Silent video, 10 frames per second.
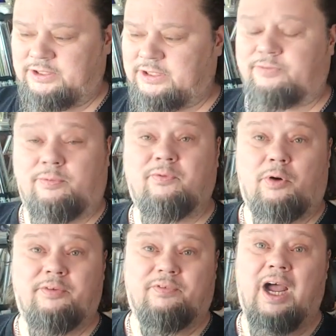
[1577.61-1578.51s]
These are from
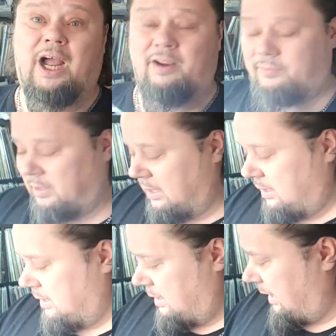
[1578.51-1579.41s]
45,
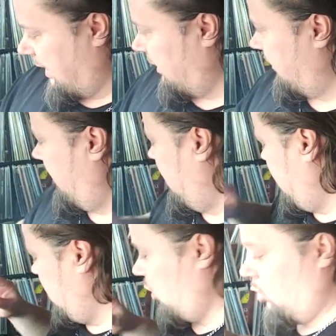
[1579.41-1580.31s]
and
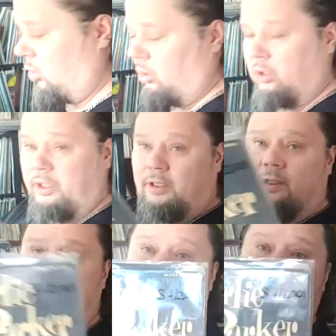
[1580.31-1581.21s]
early
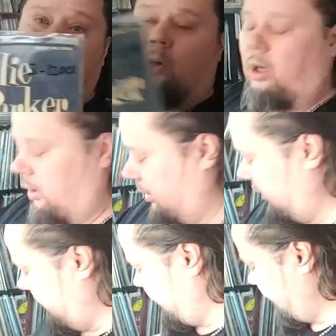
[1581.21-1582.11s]
Parker.